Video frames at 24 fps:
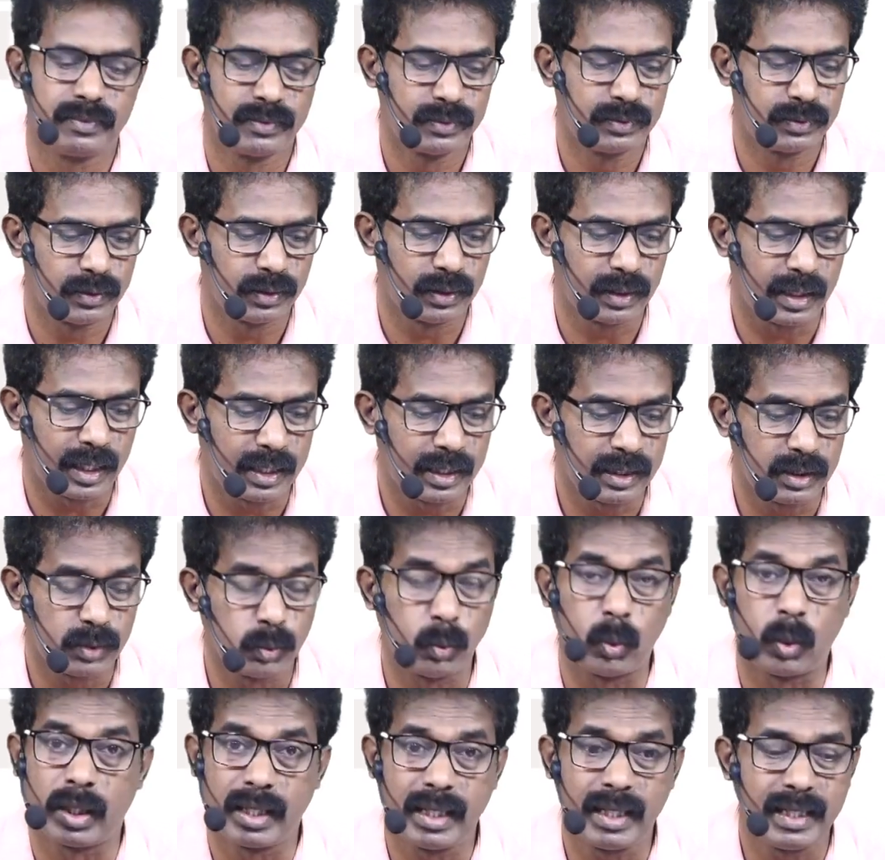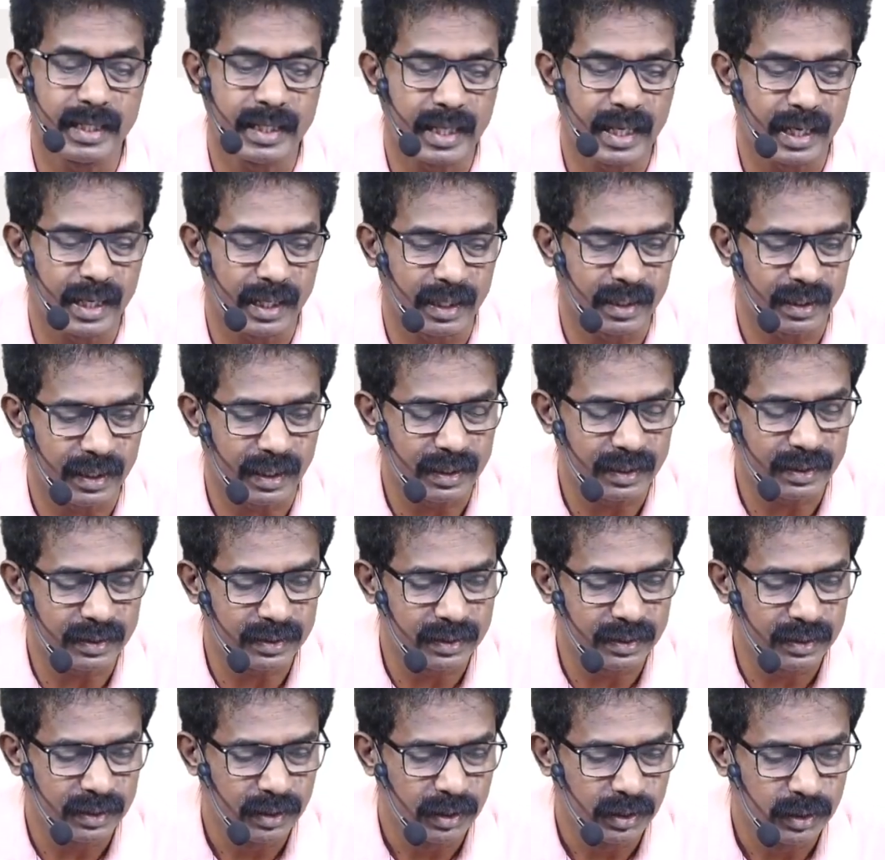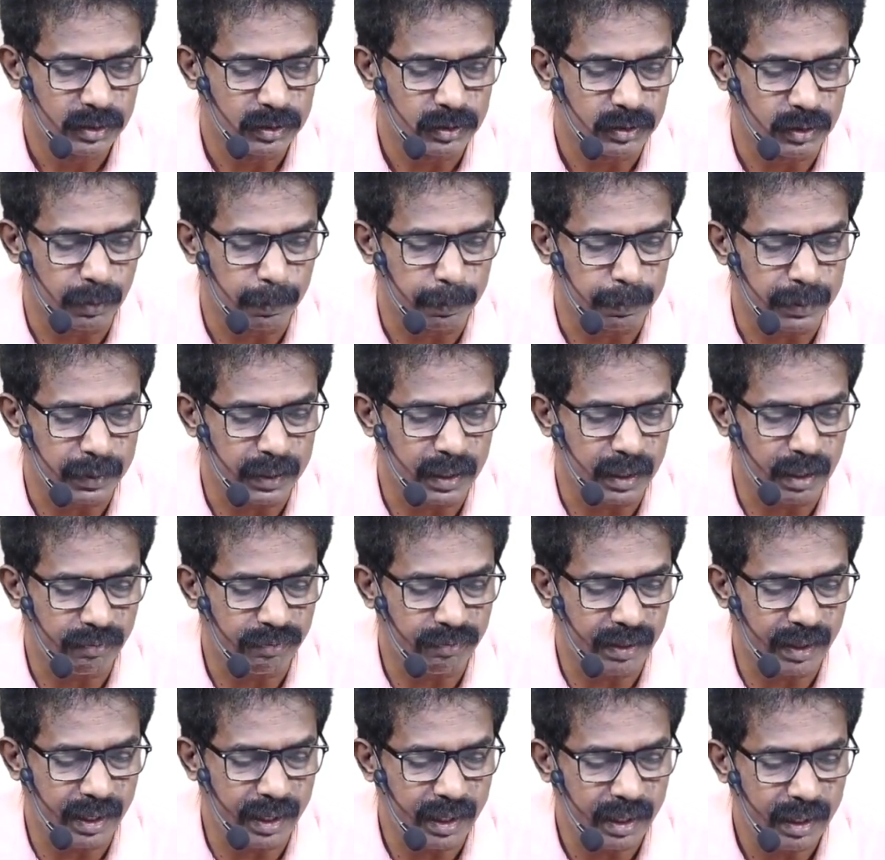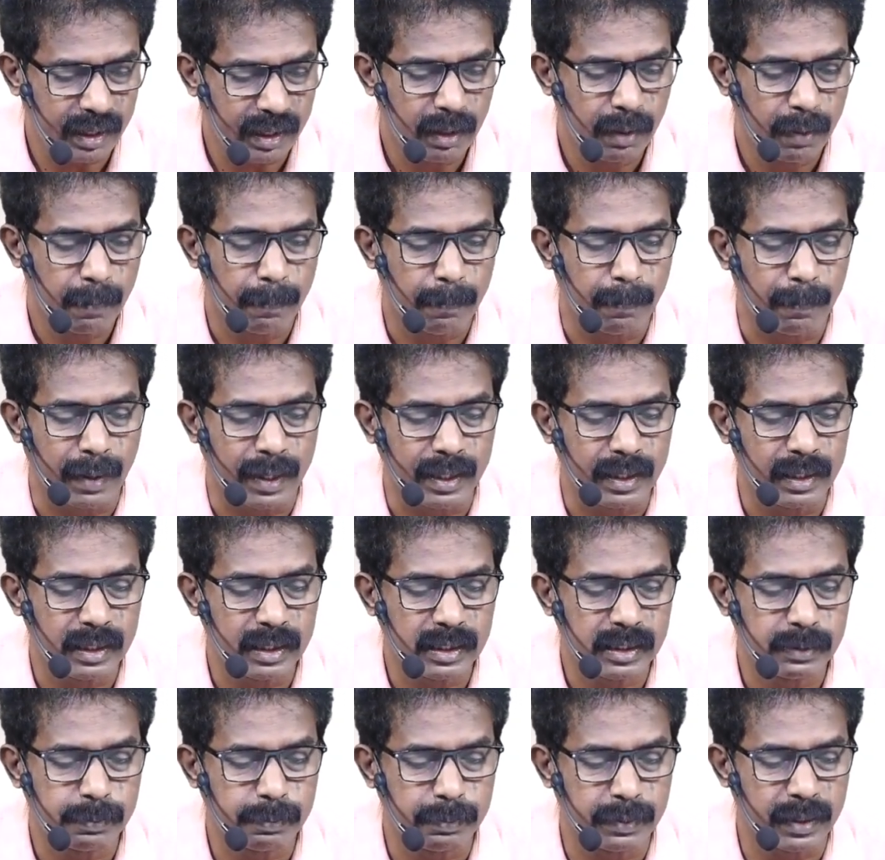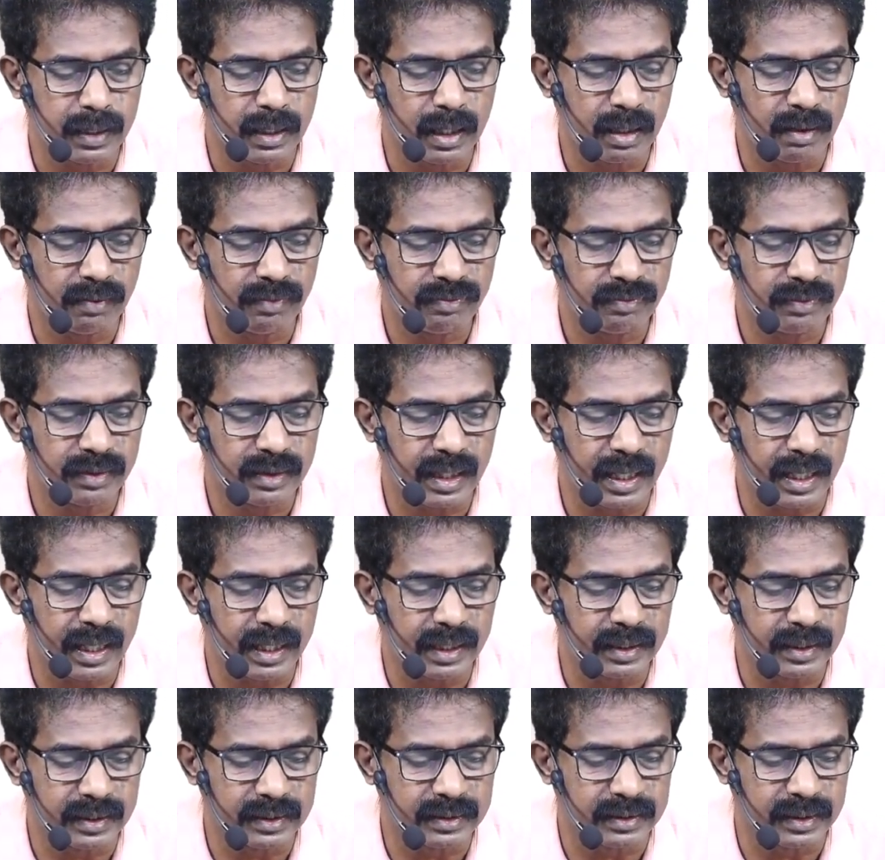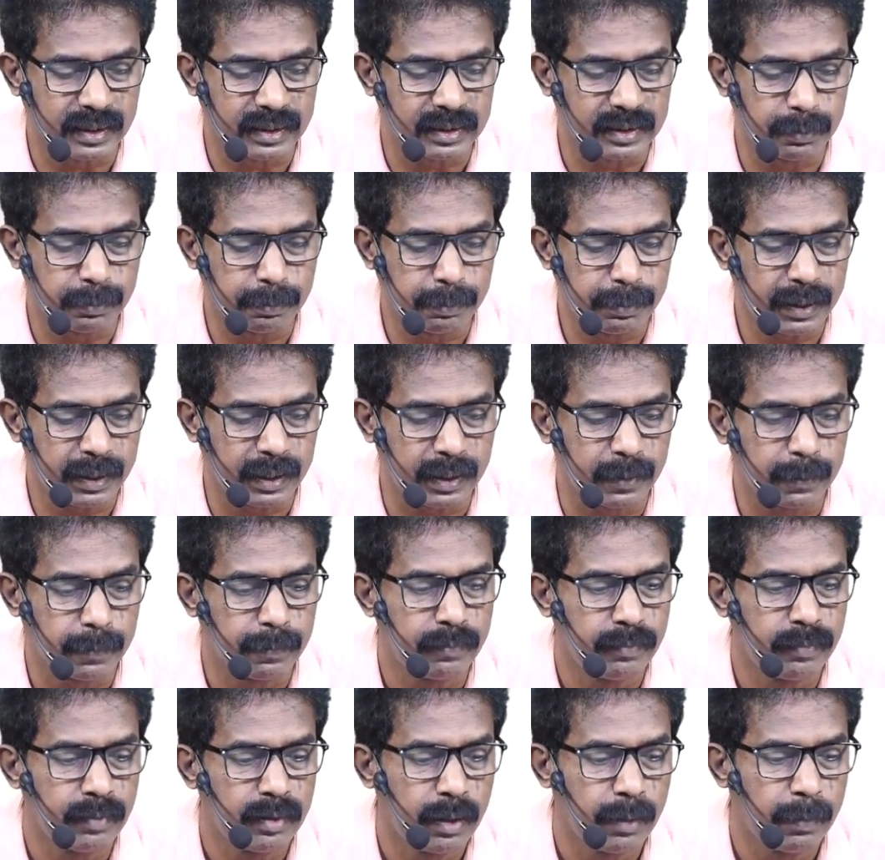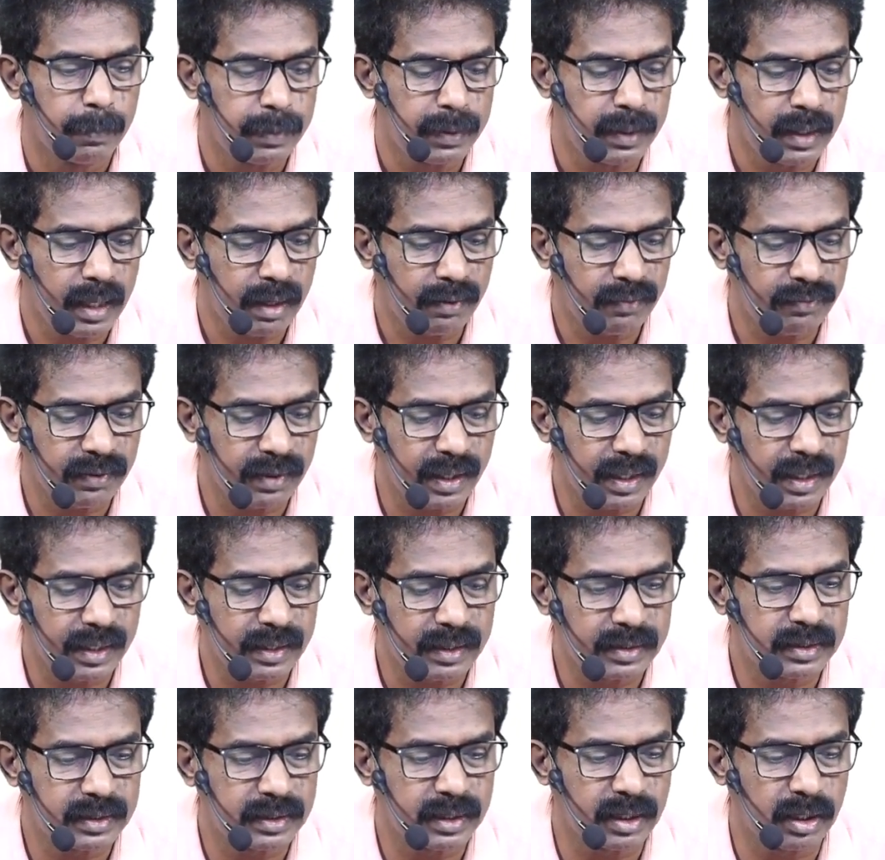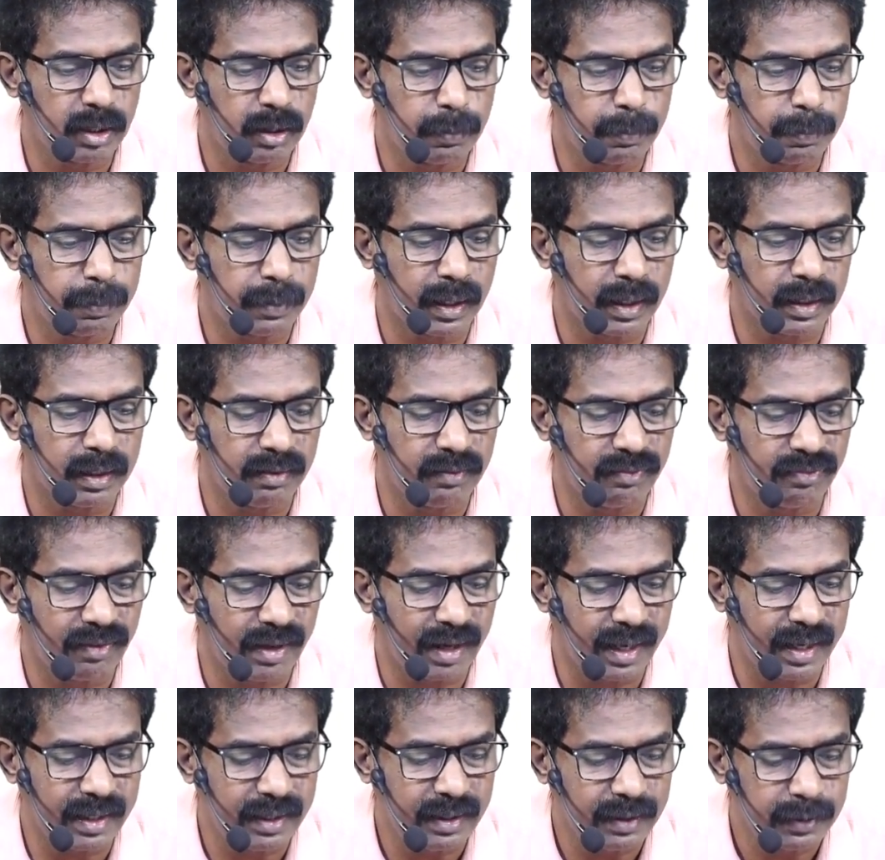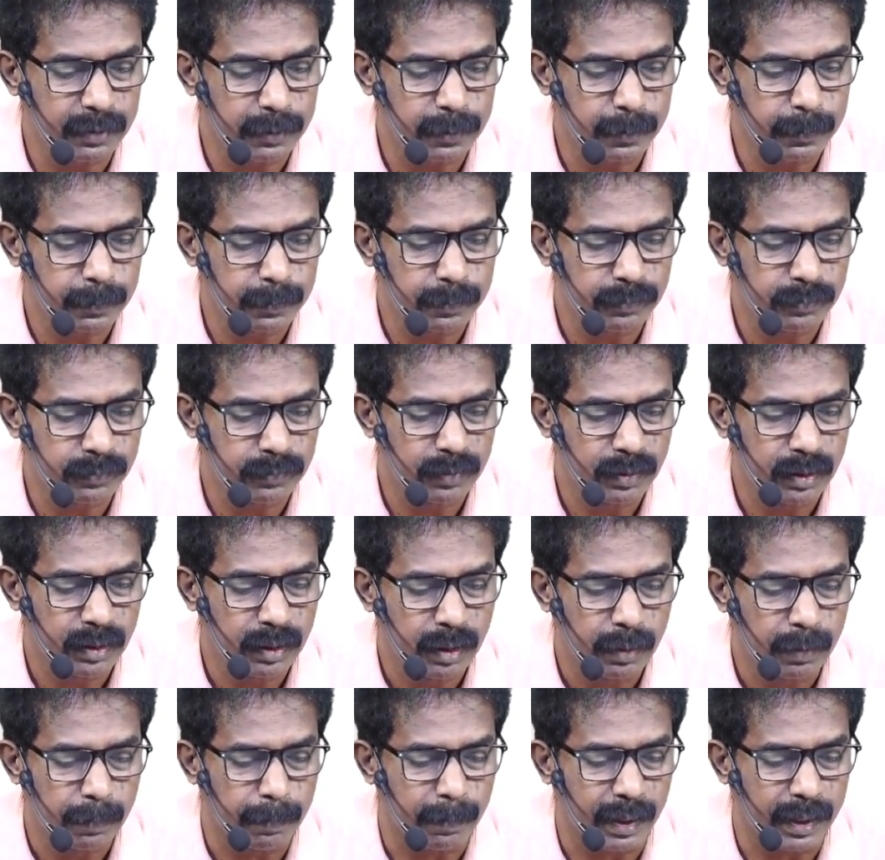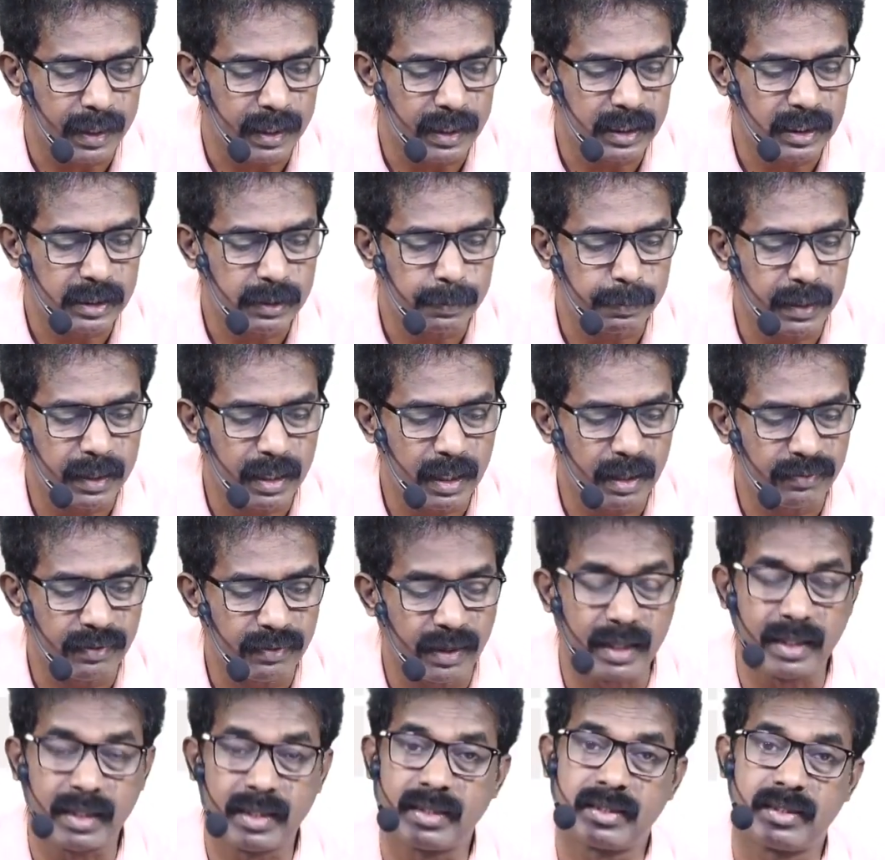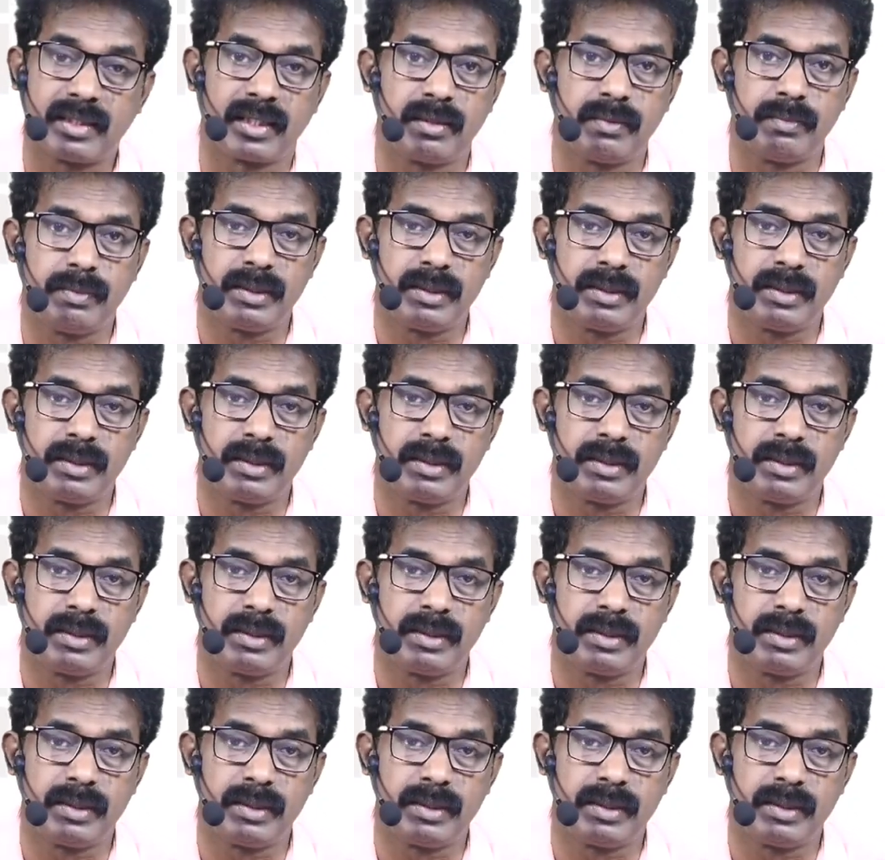So that is only A, right? So P of A minus P of A intersection B. P of A is 0.5 minus P of A intersection B,